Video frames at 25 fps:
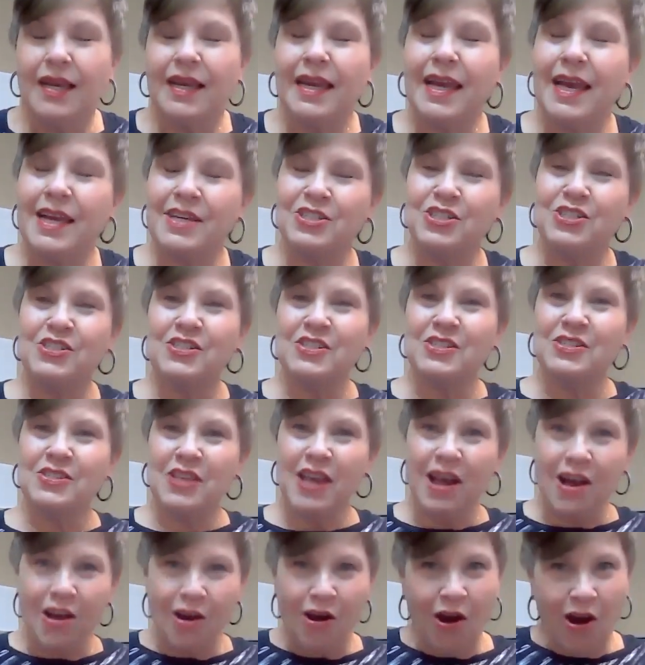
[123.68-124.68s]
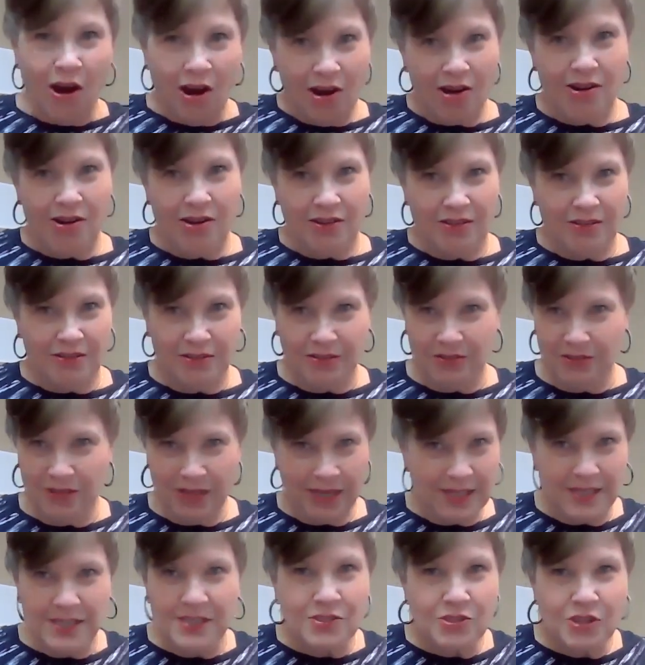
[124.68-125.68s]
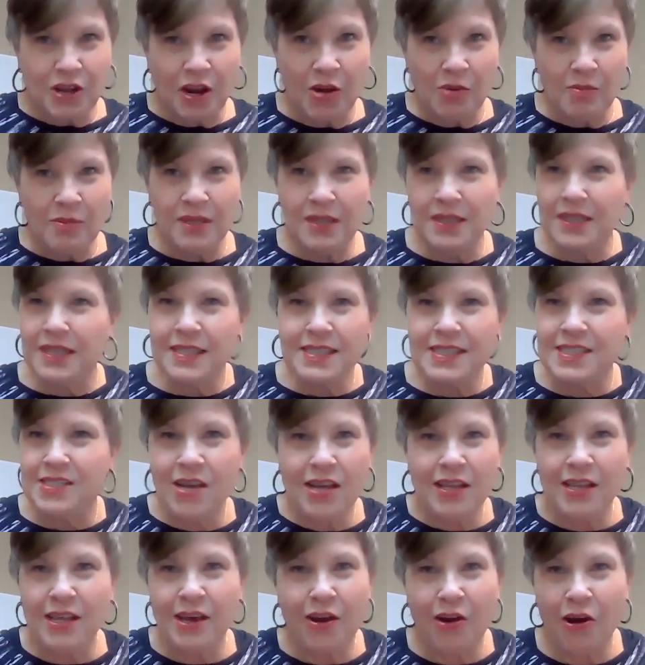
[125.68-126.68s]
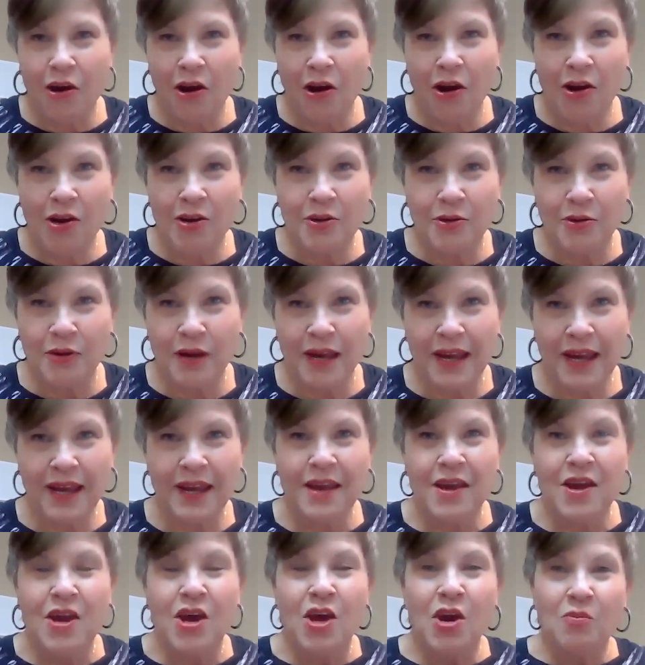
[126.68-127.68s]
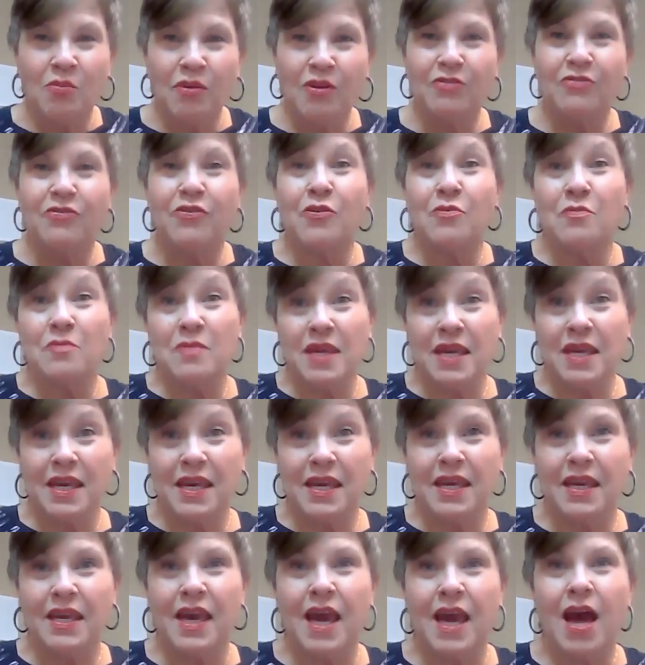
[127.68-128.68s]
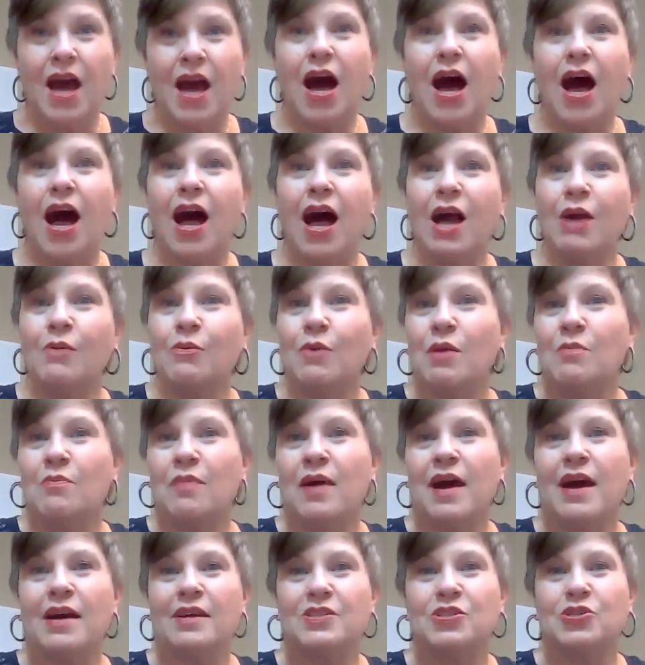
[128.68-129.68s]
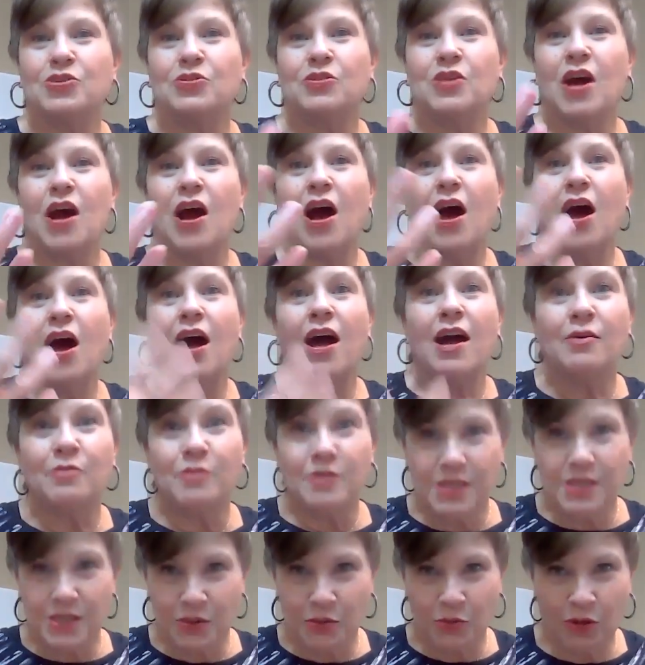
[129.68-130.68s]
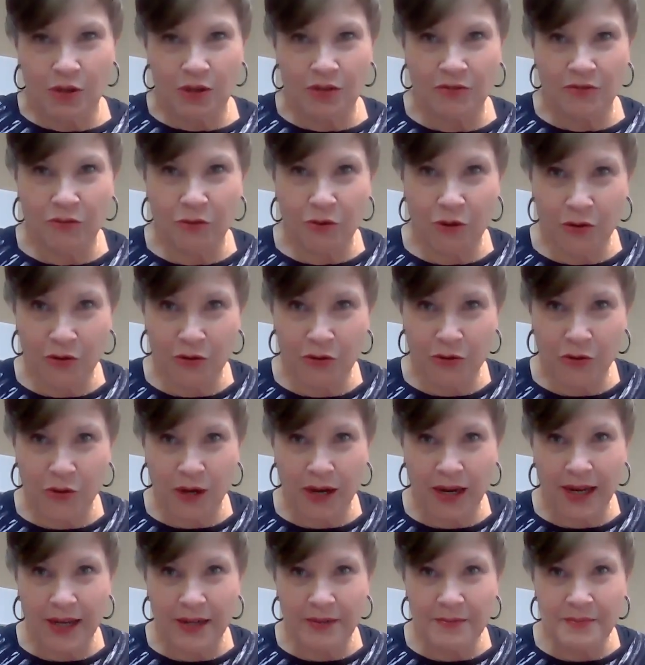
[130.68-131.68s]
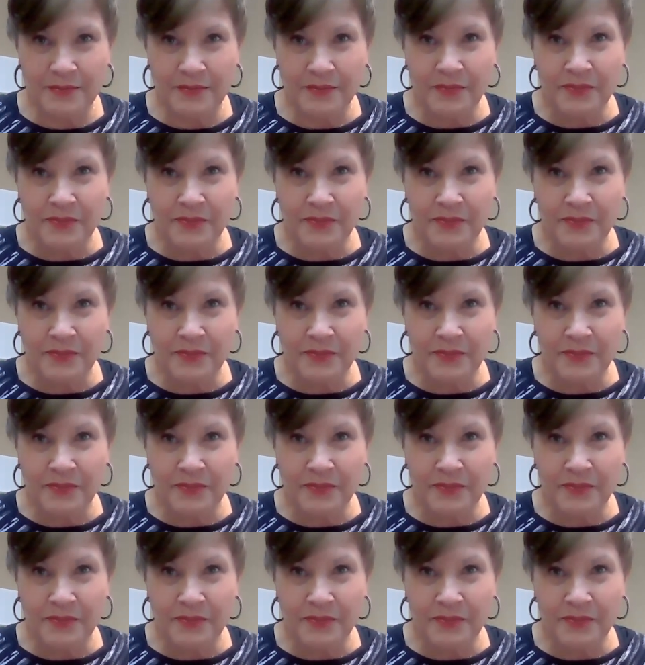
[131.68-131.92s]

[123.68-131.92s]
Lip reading: Catch isn't that hard, ladies and gentlemen. It's not that hard, okay? But for me, I went back to that I was the one in fourth grade